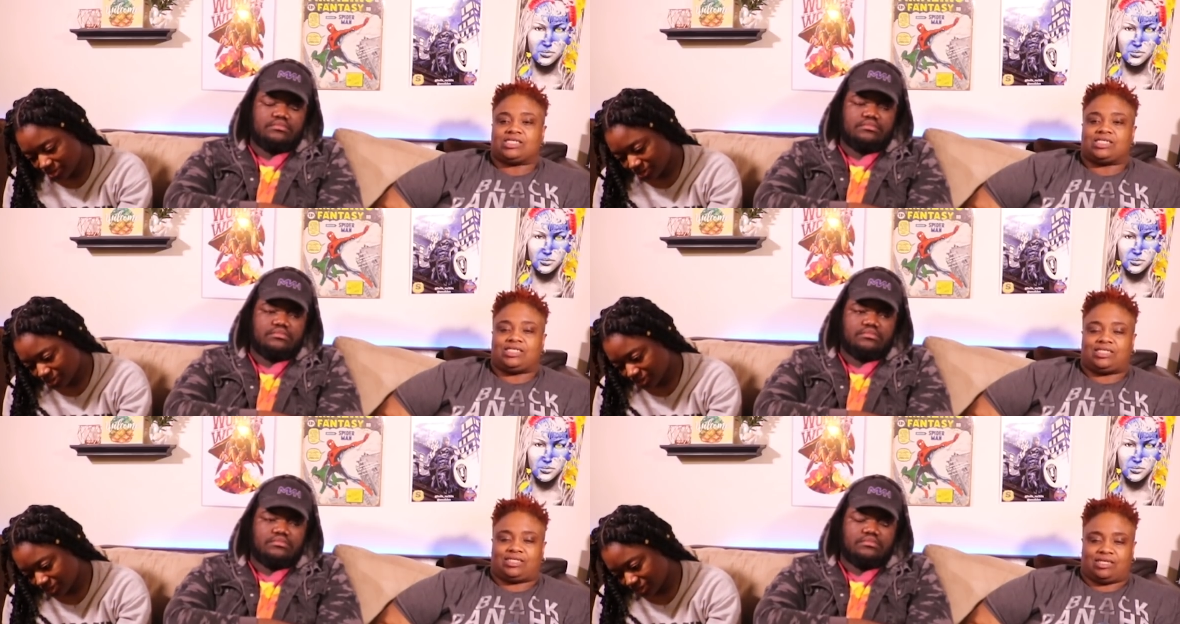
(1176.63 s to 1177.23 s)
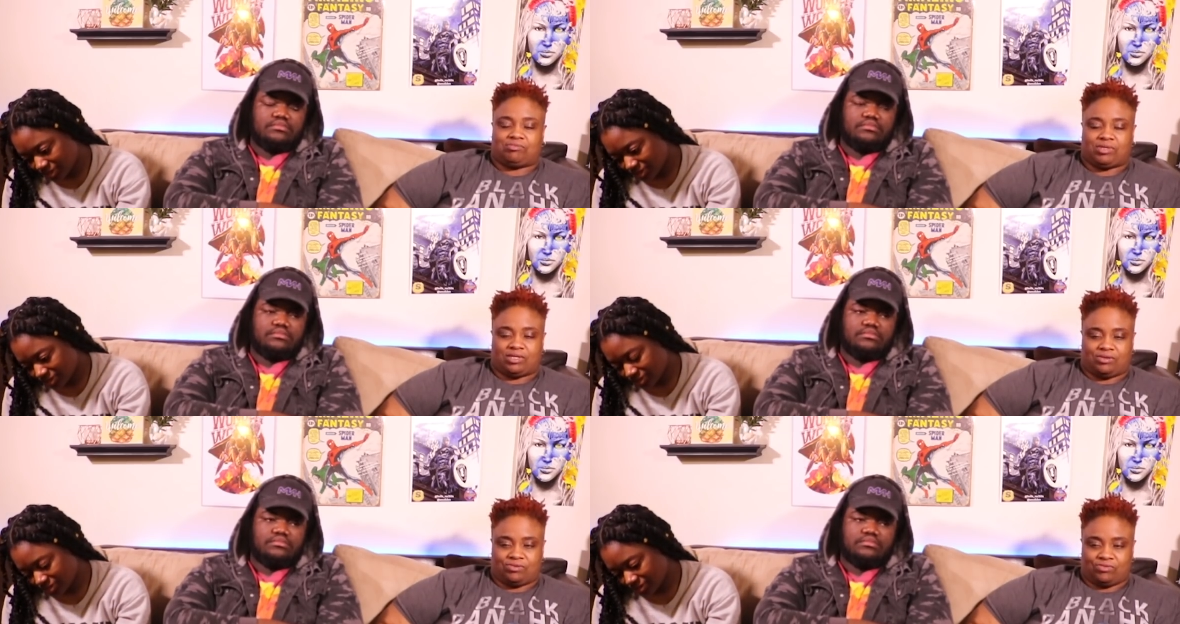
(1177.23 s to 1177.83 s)
Speaker 1: He said
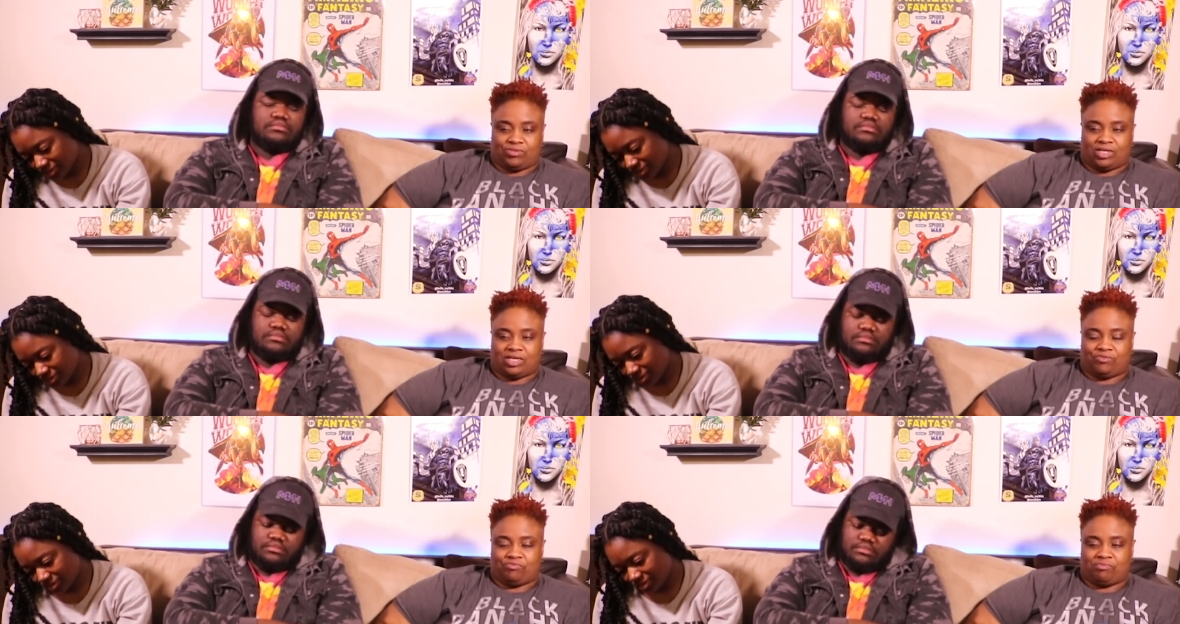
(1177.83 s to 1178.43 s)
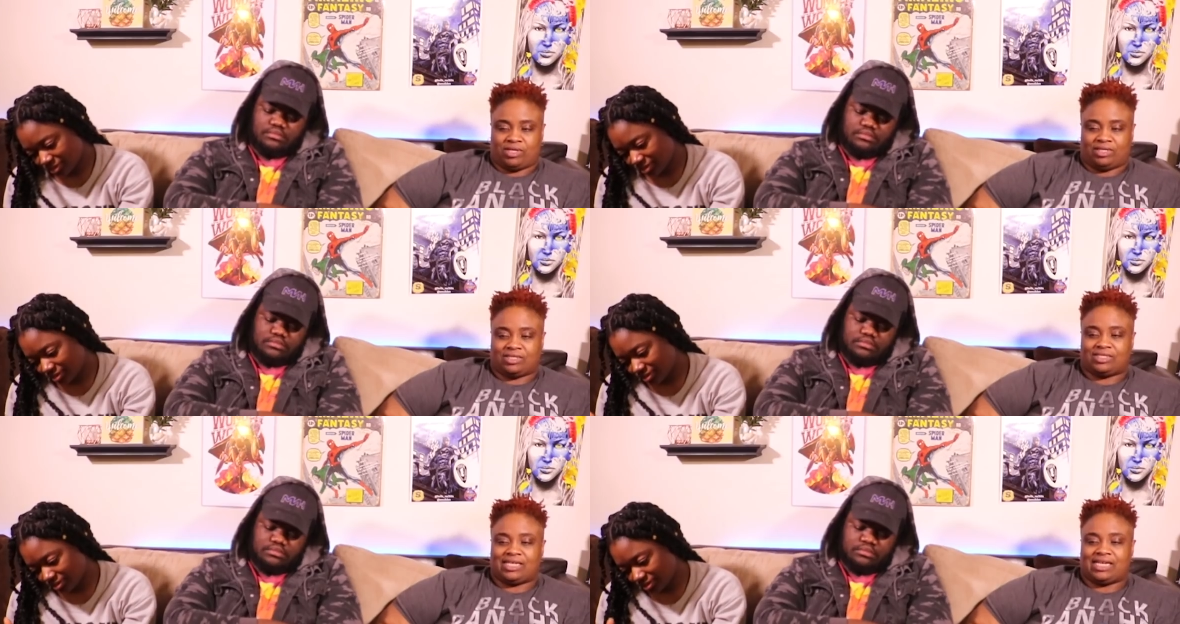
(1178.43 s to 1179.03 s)
Markovia have
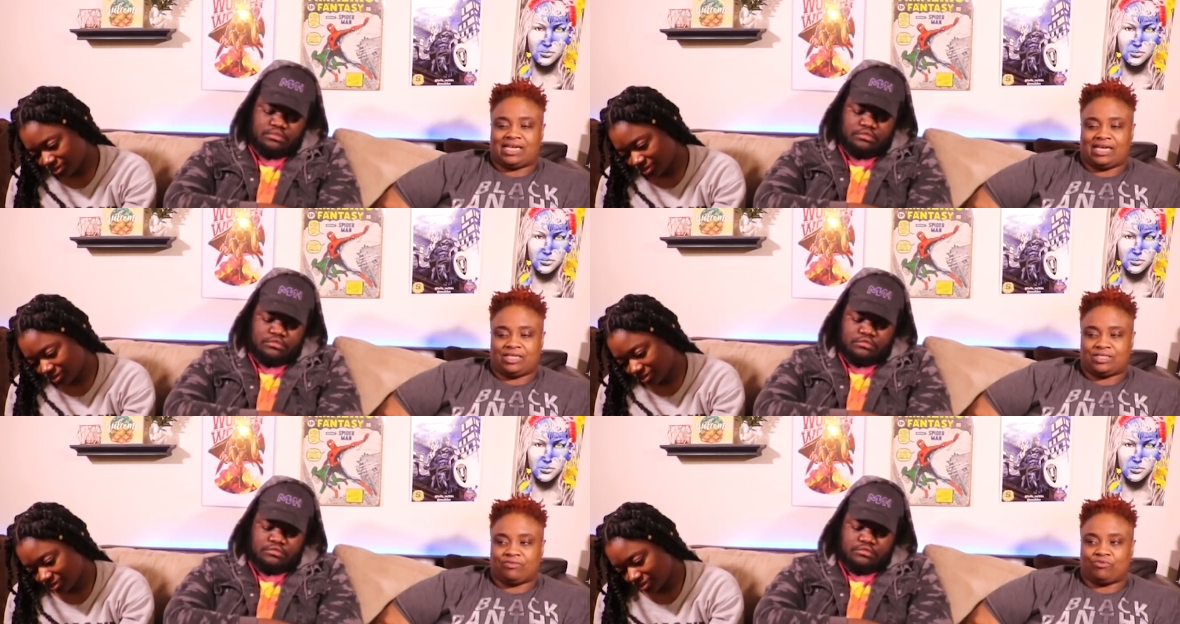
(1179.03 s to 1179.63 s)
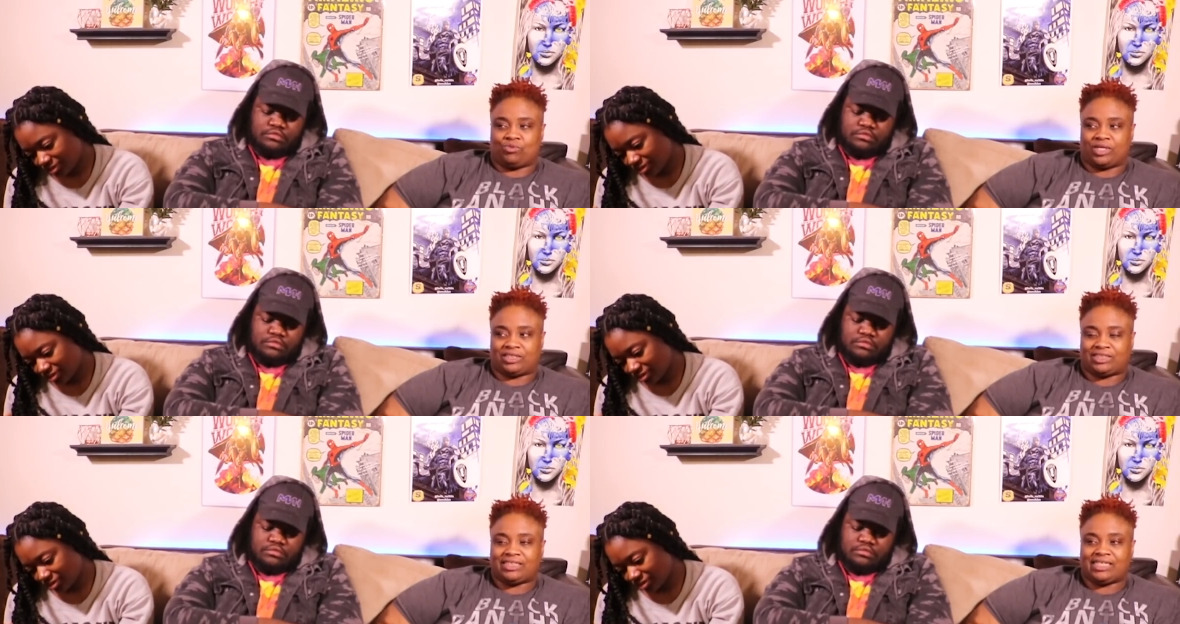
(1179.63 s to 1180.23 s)
metas the likes of which